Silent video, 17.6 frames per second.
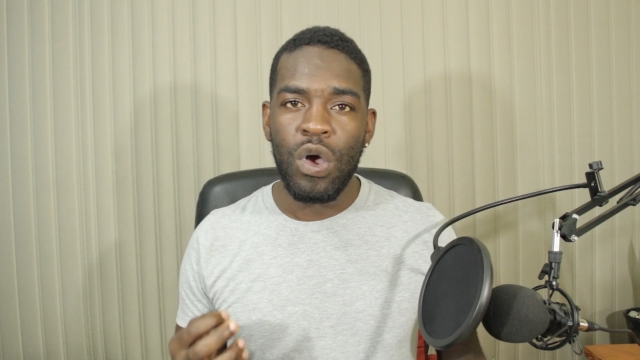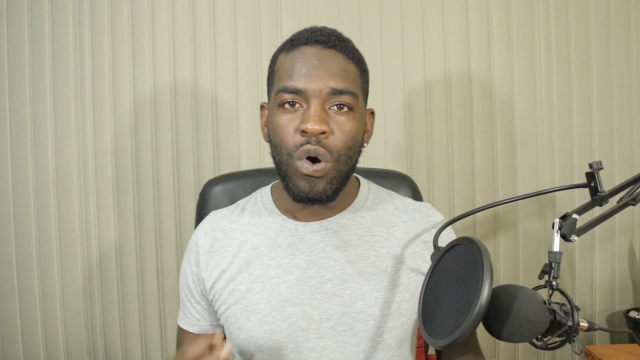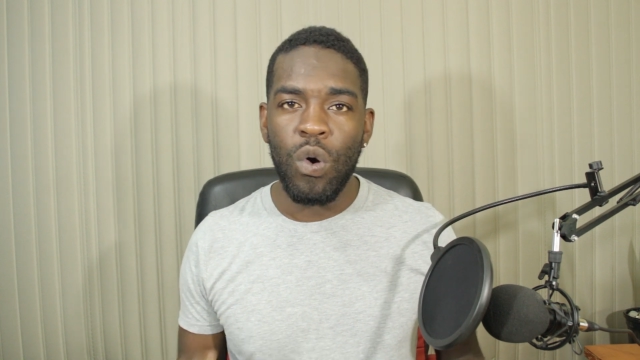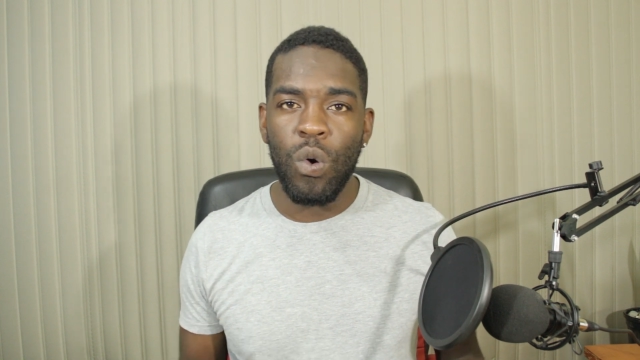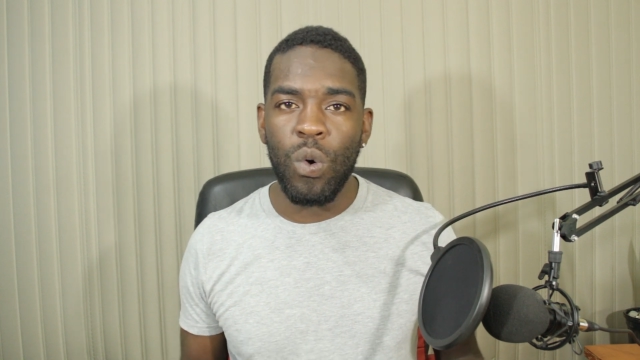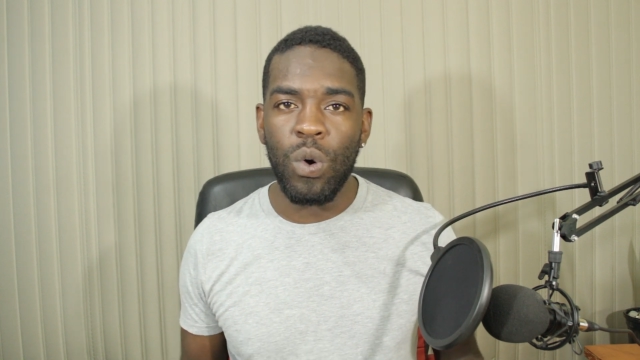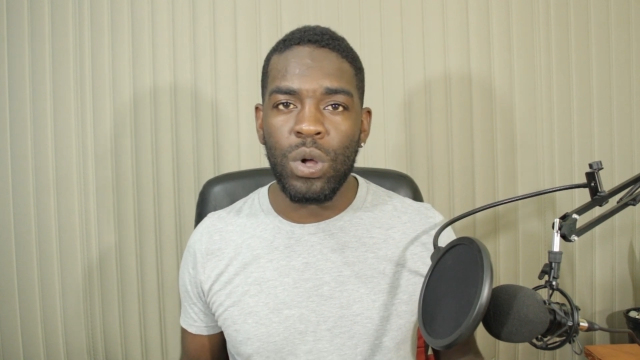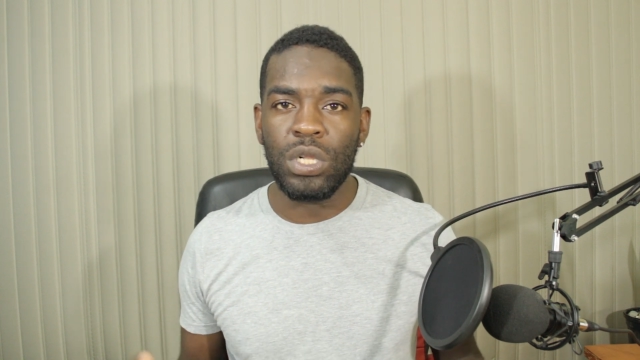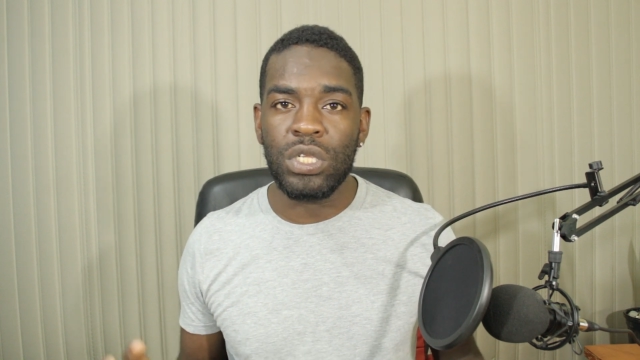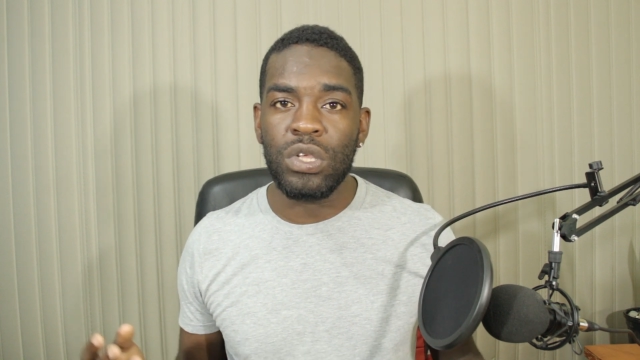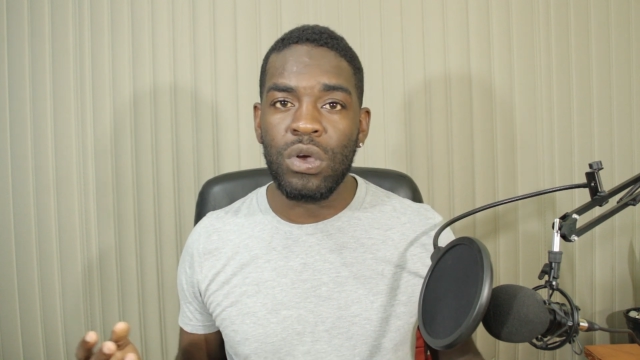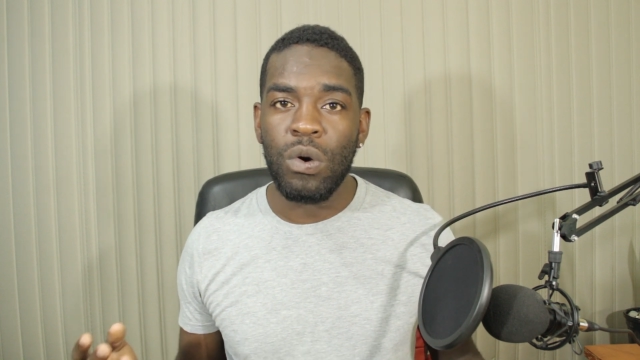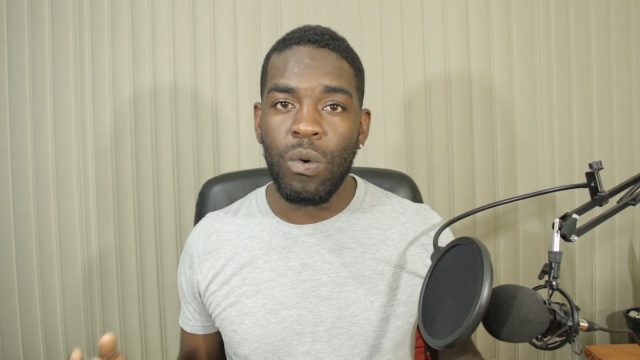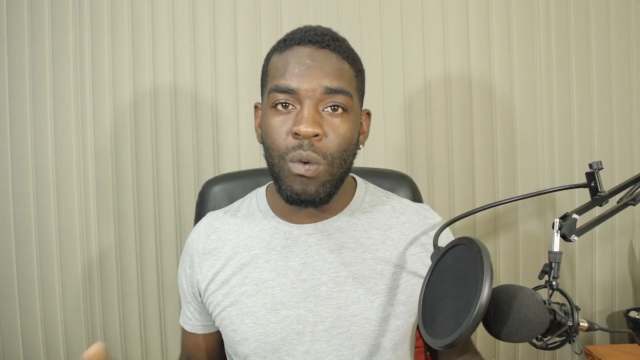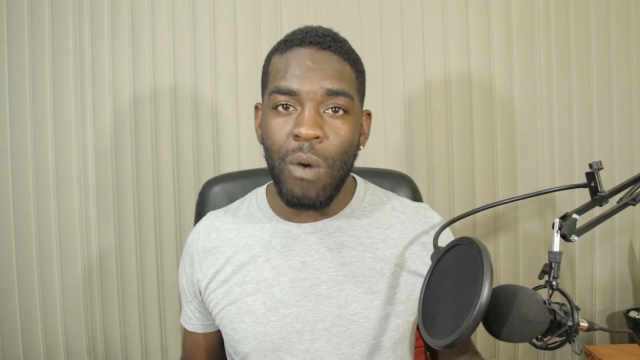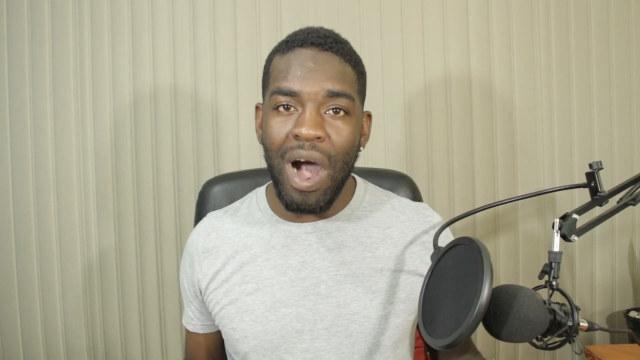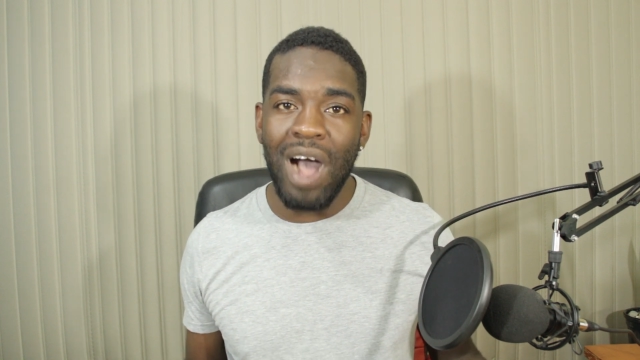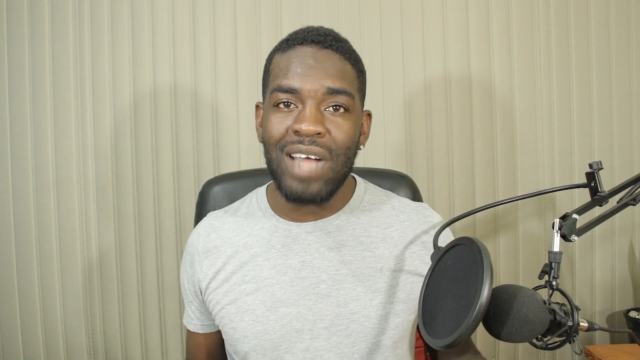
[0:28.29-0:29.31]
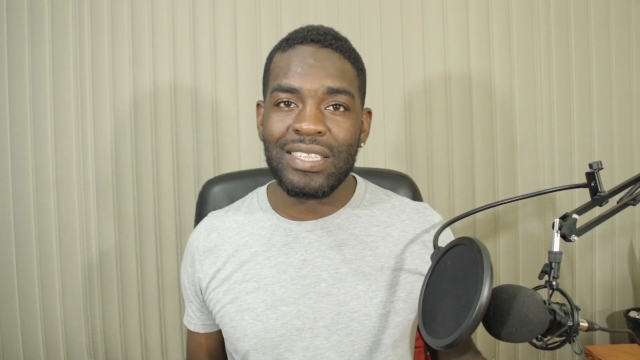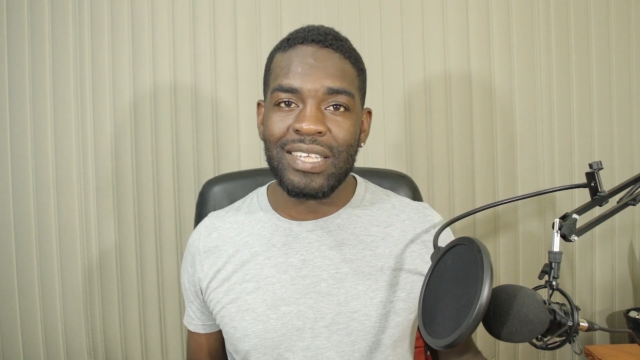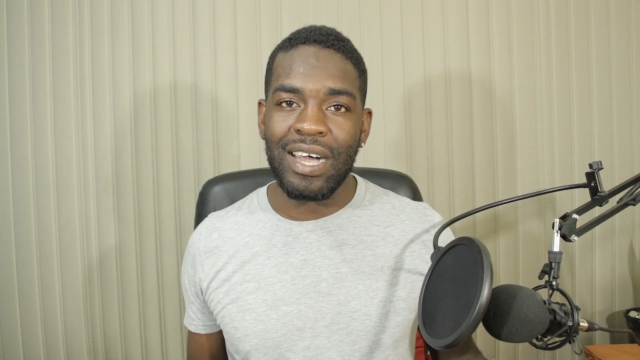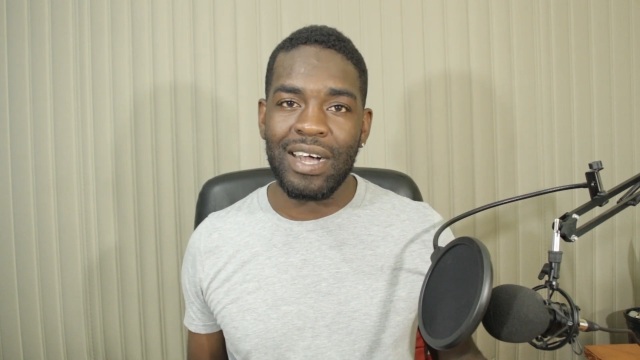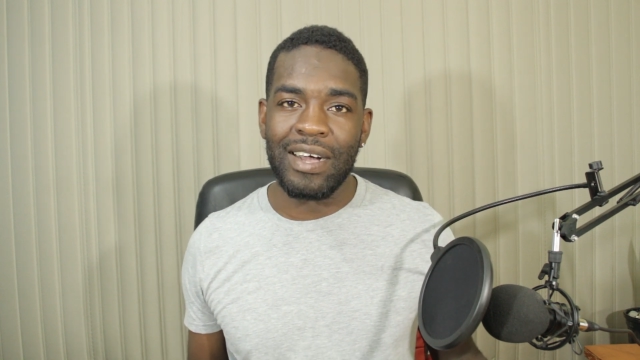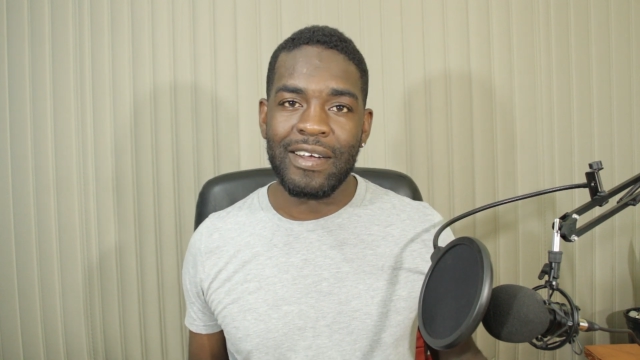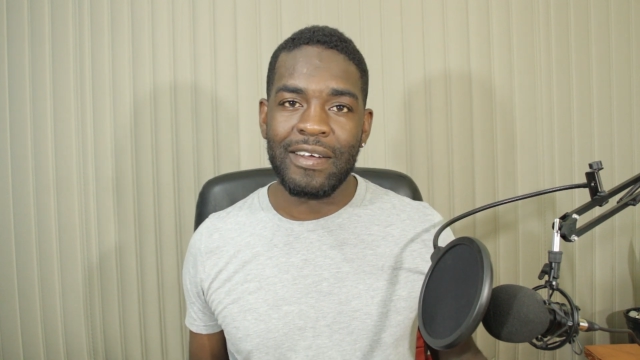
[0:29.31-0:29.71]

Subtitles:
hold water.